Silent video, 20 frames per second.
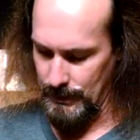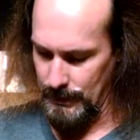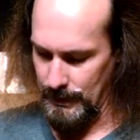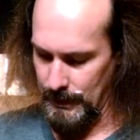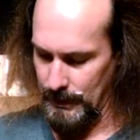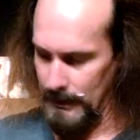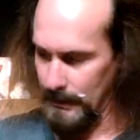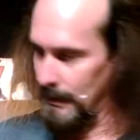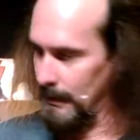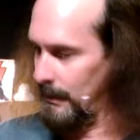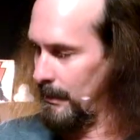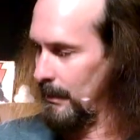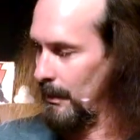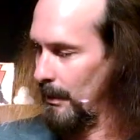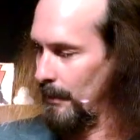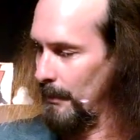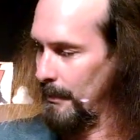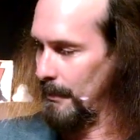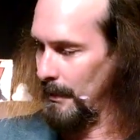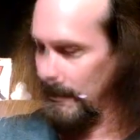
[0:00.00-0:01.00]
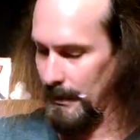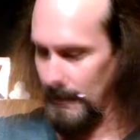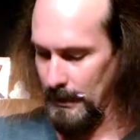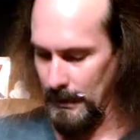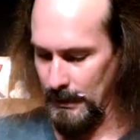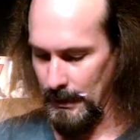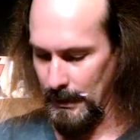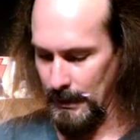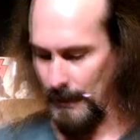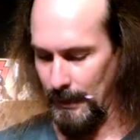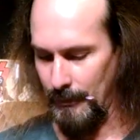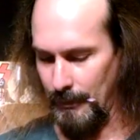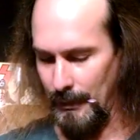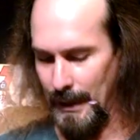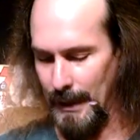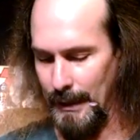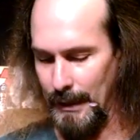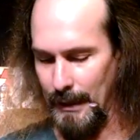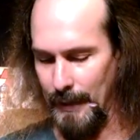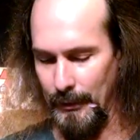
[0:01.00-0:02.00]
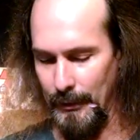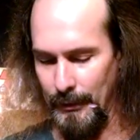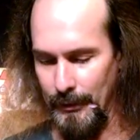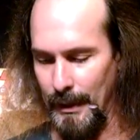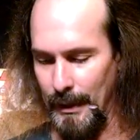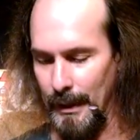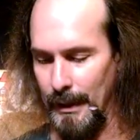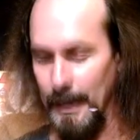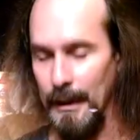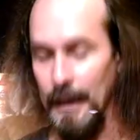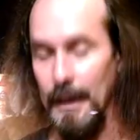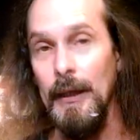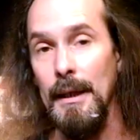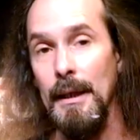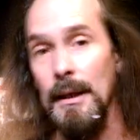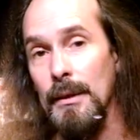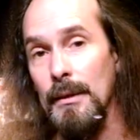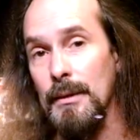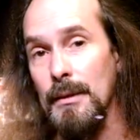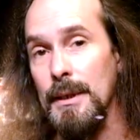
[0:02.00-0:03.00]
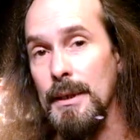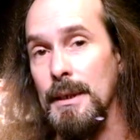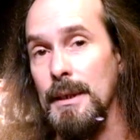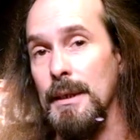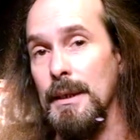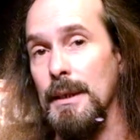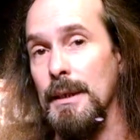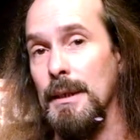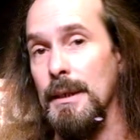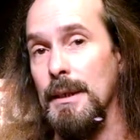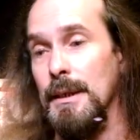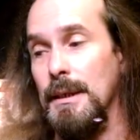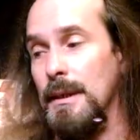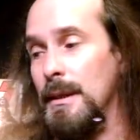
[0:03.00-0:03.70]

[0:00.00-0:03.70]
get this open. I've had everything here since